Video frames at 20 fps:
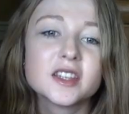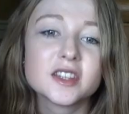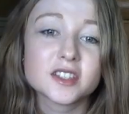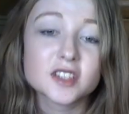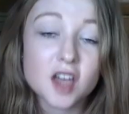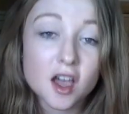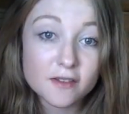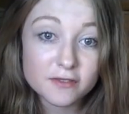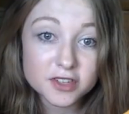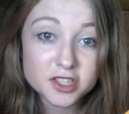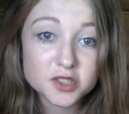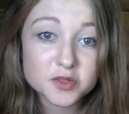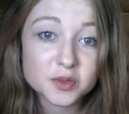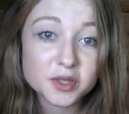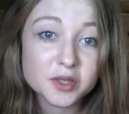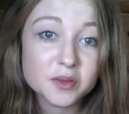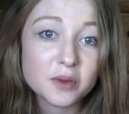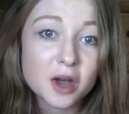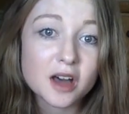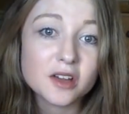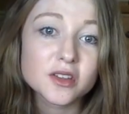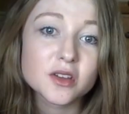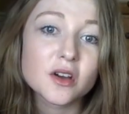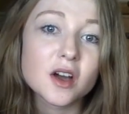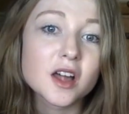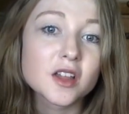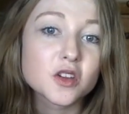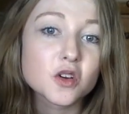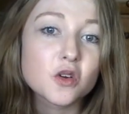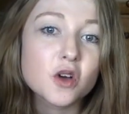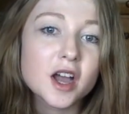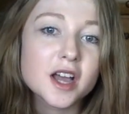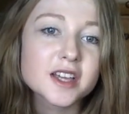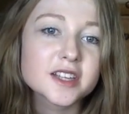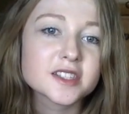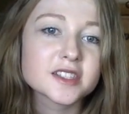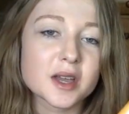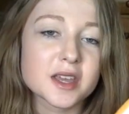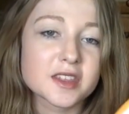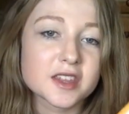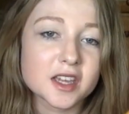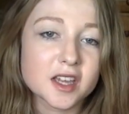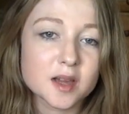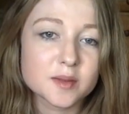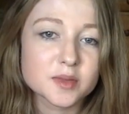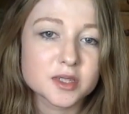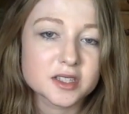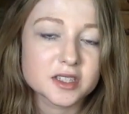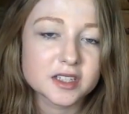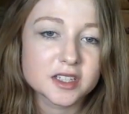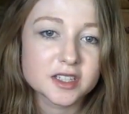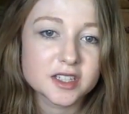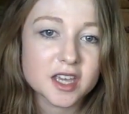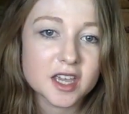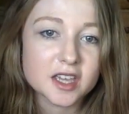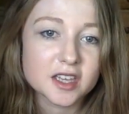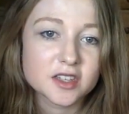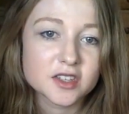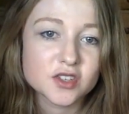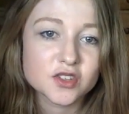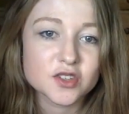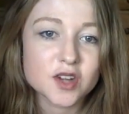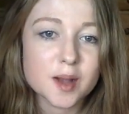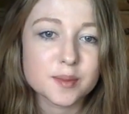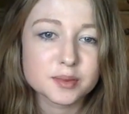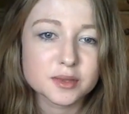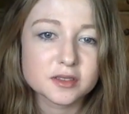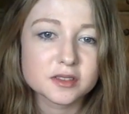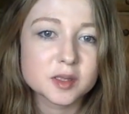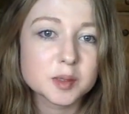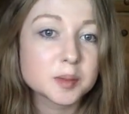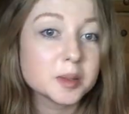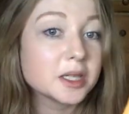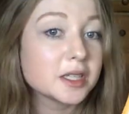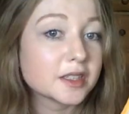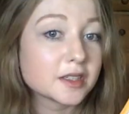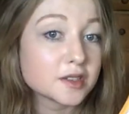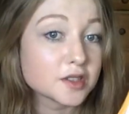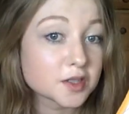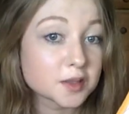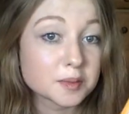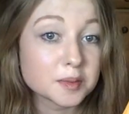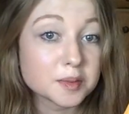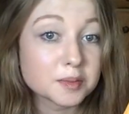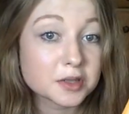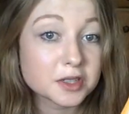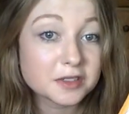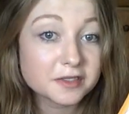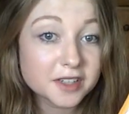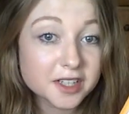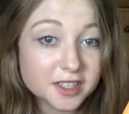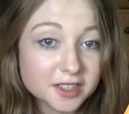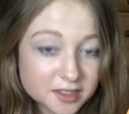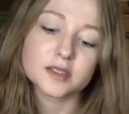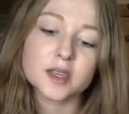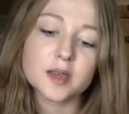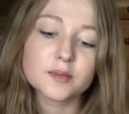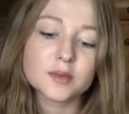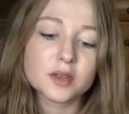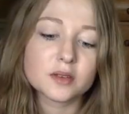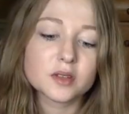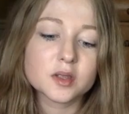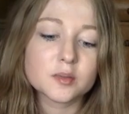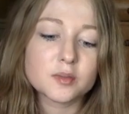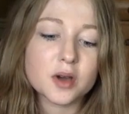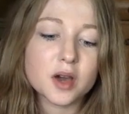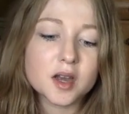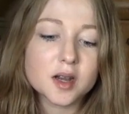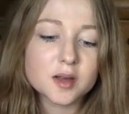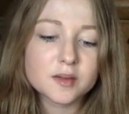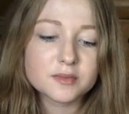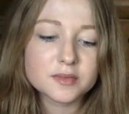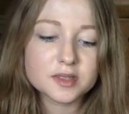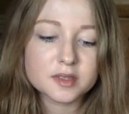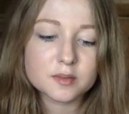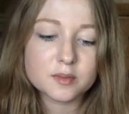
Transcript: The top fits really well though otherwise. I think I'm just going to take in the straps a little bit and then it should be perfect. Same thing with the bottoms.